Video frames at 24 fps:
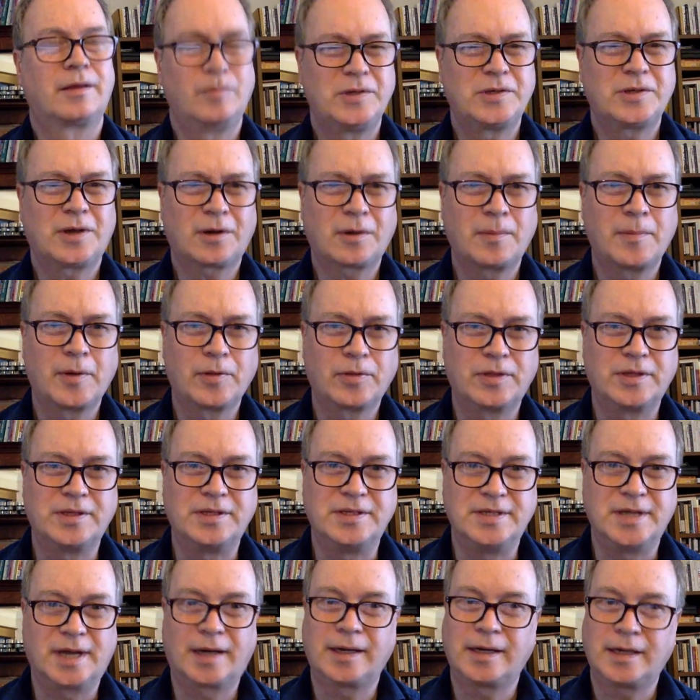we talk about the
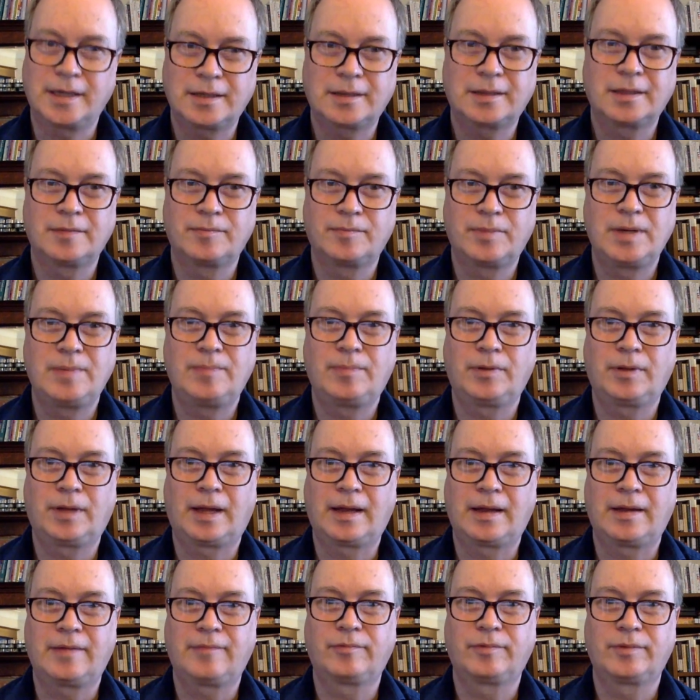diet that people
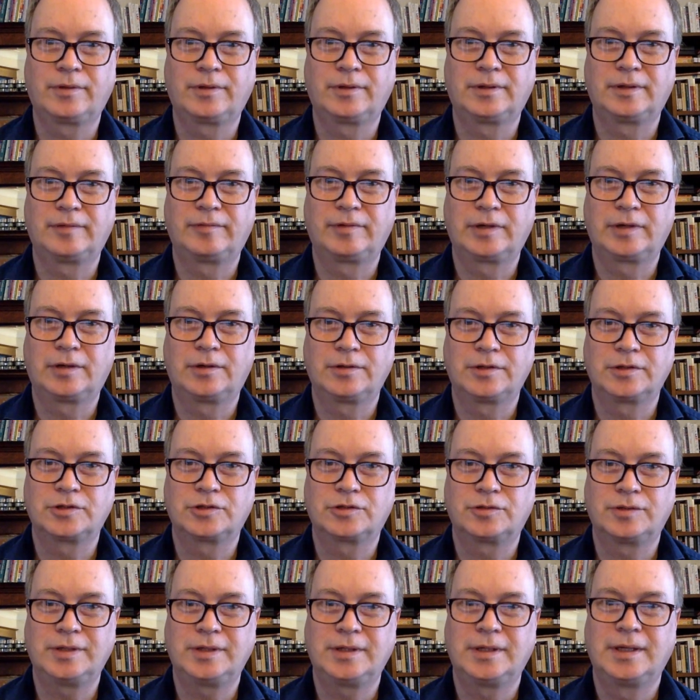have when they're living on the
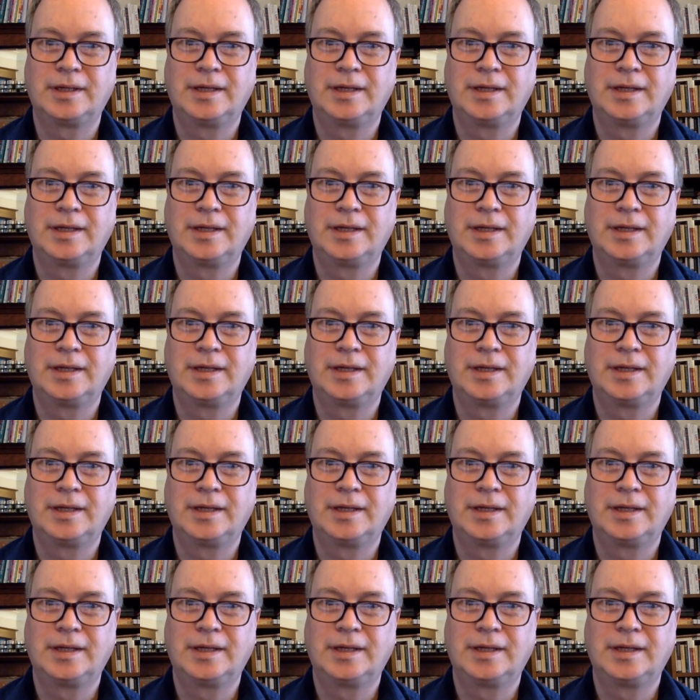street?